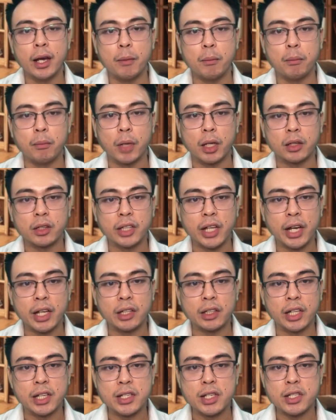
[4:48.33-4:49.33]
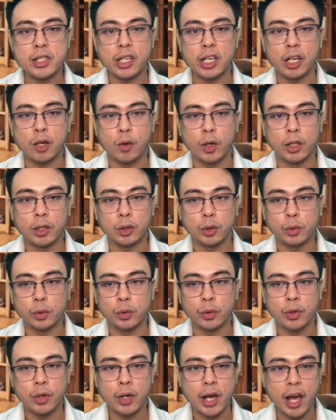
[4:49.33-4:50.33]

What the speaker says: but then this is equal to